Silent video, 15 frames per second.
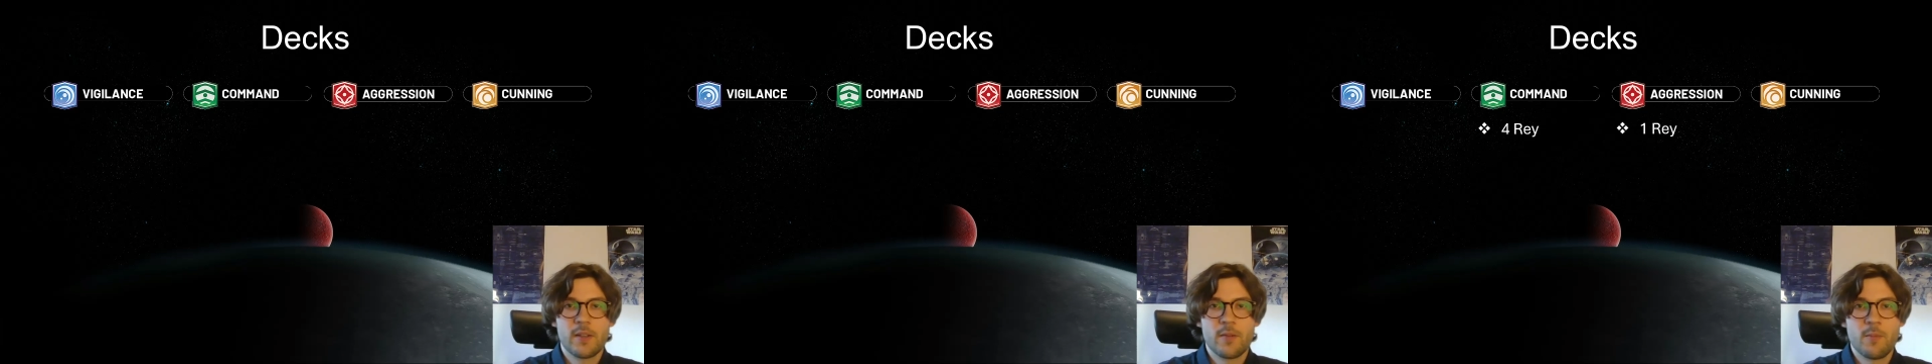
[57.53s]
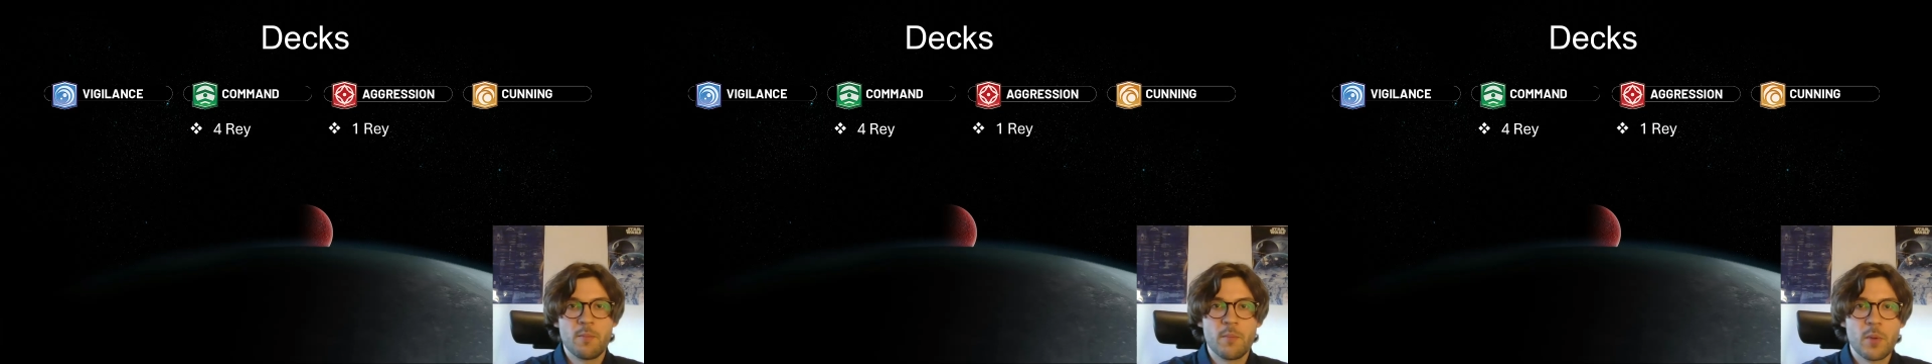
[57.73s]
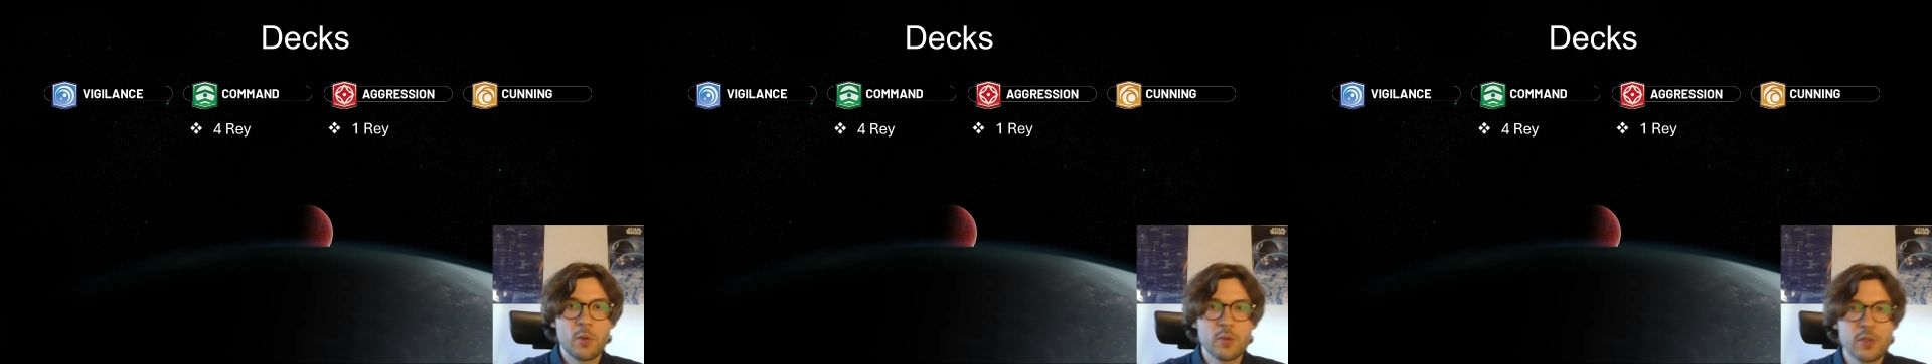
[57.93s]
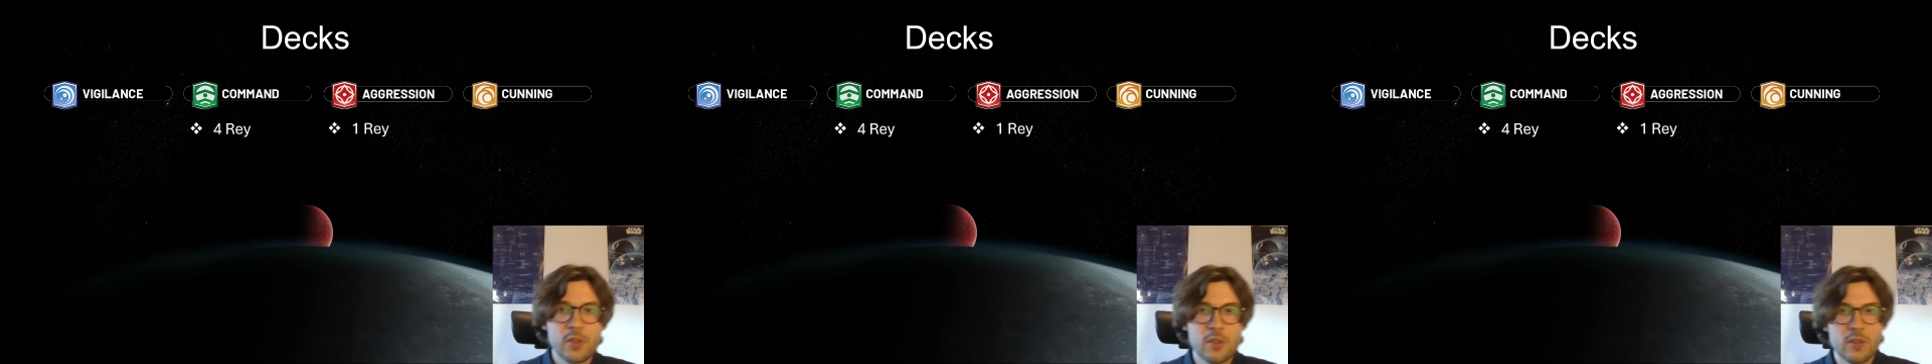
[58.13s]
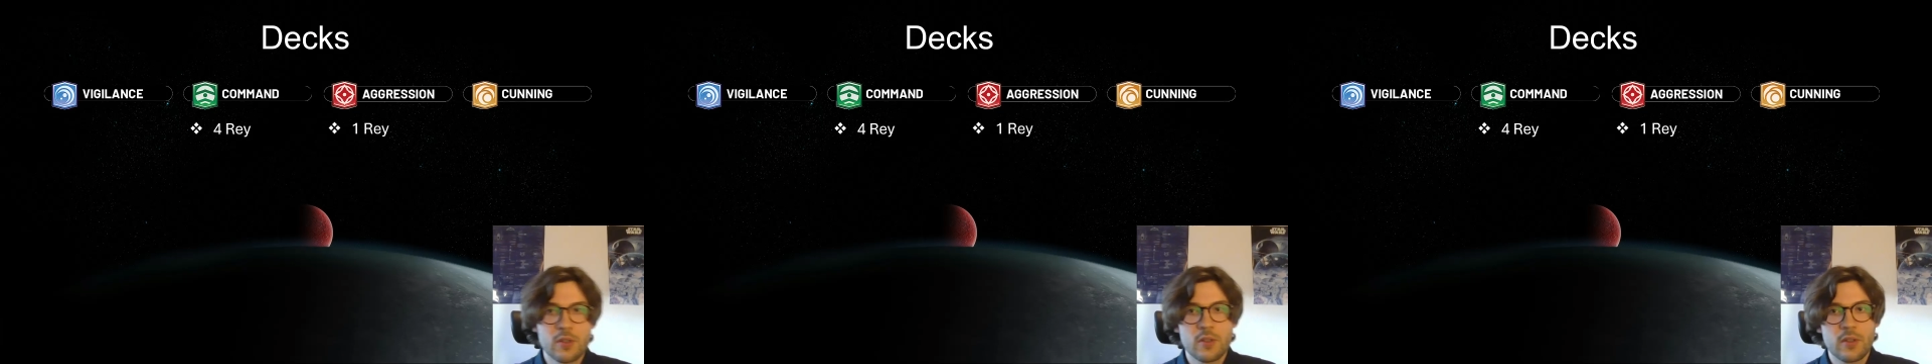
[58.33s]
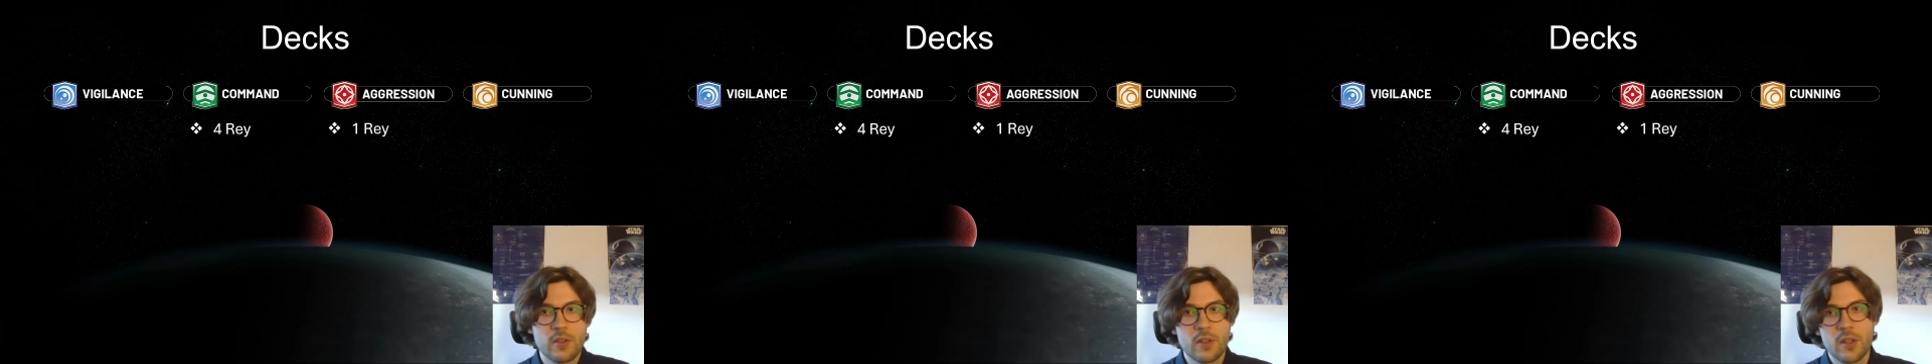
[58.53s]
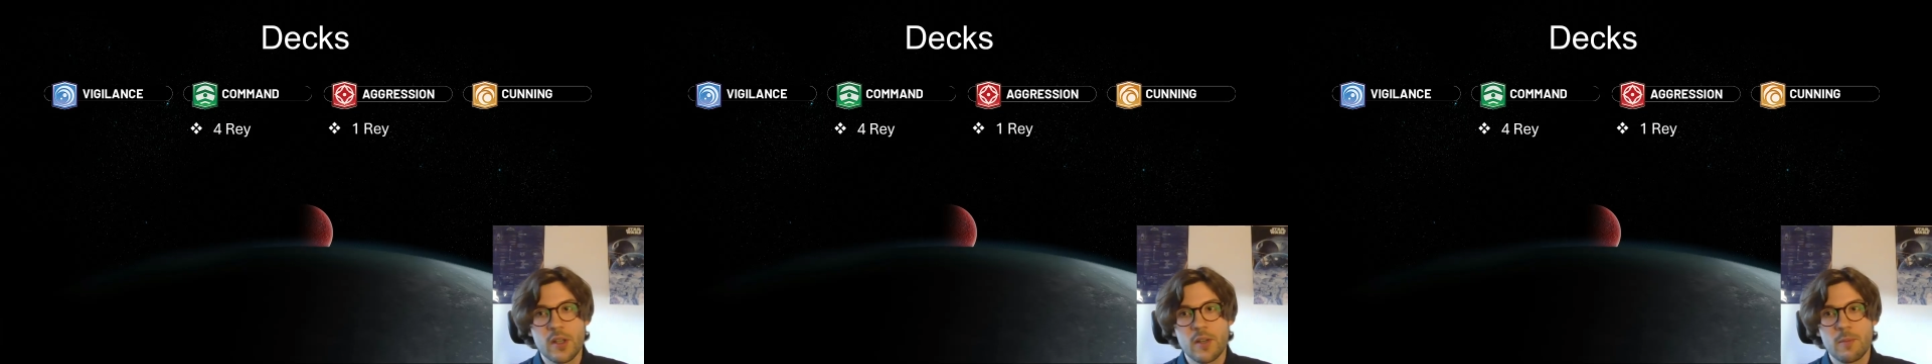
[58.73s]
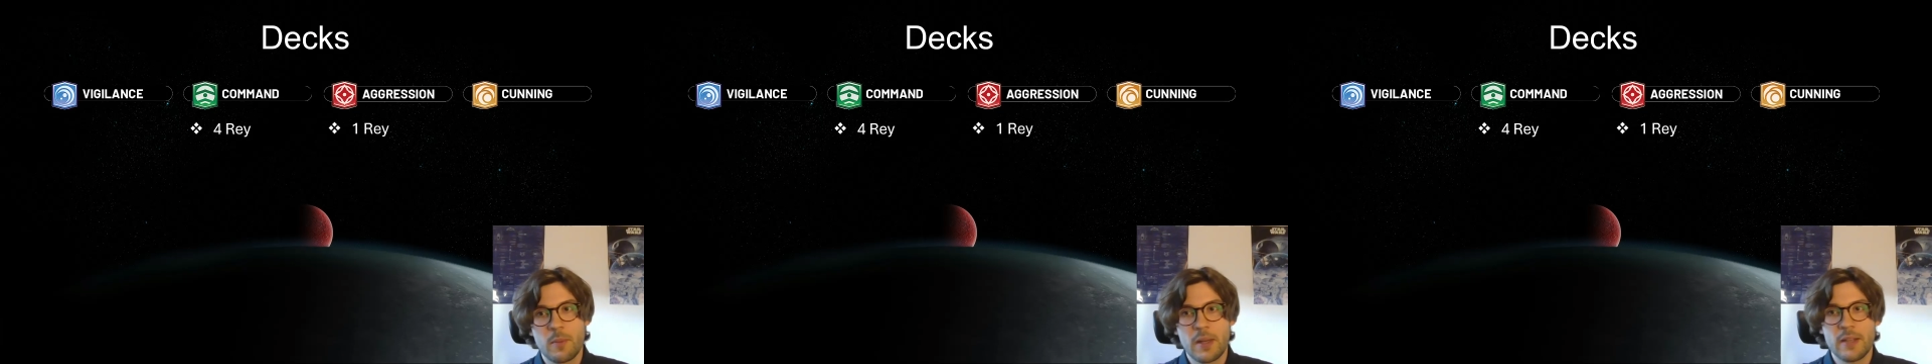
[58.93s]
Most
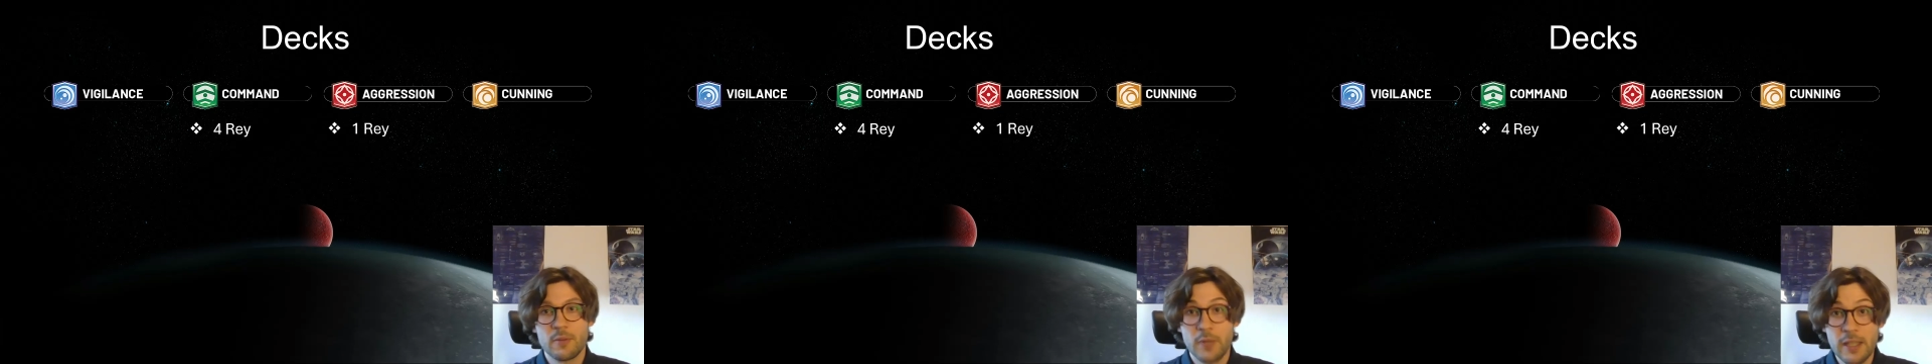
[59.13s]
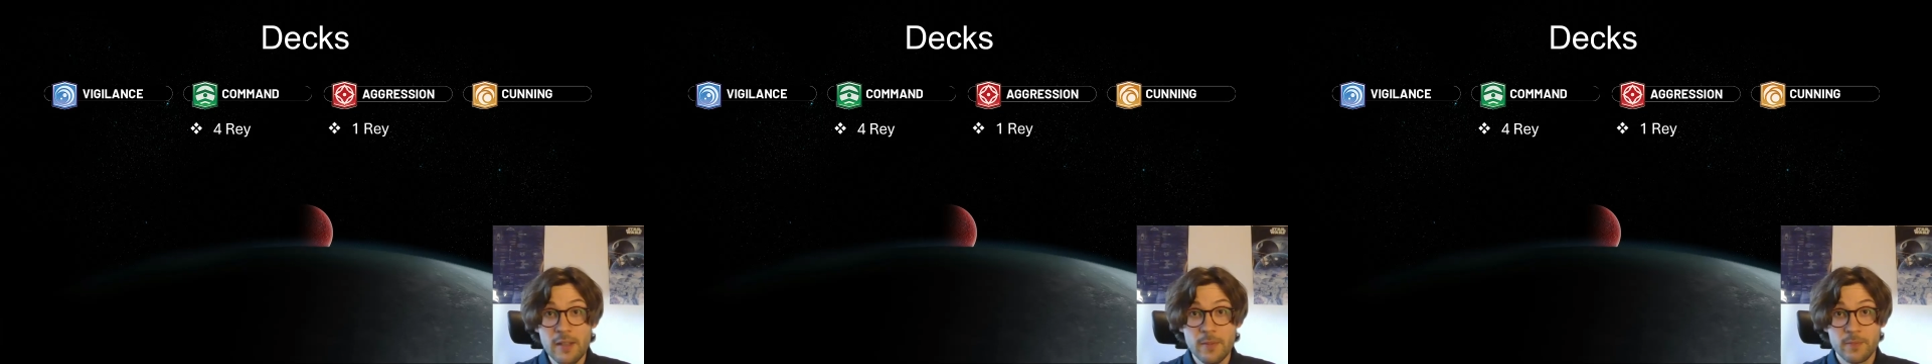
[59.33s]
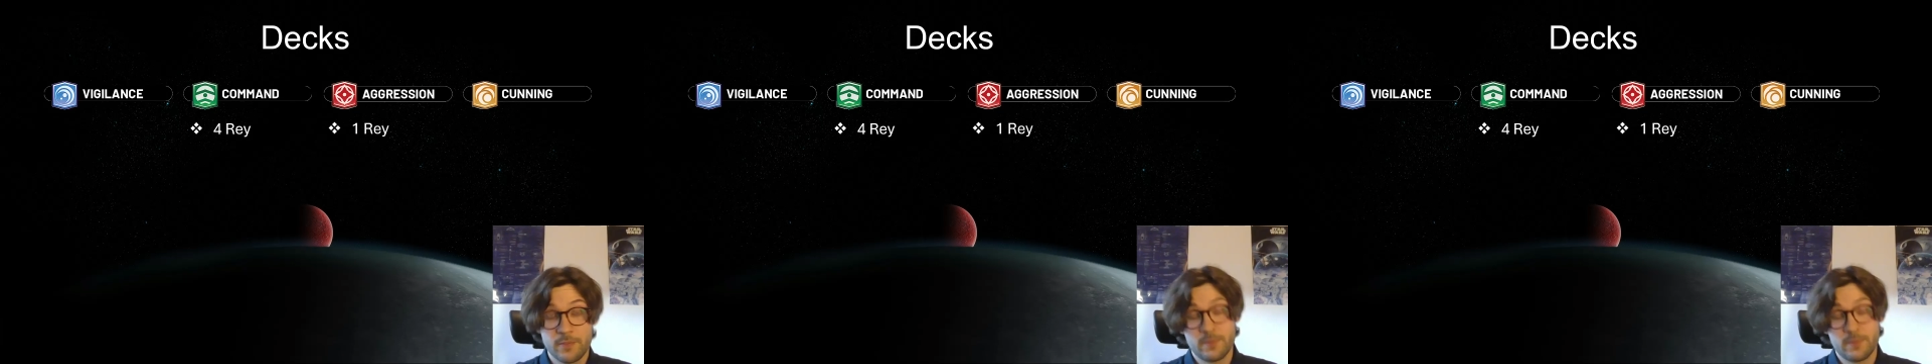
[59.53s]
played Ray.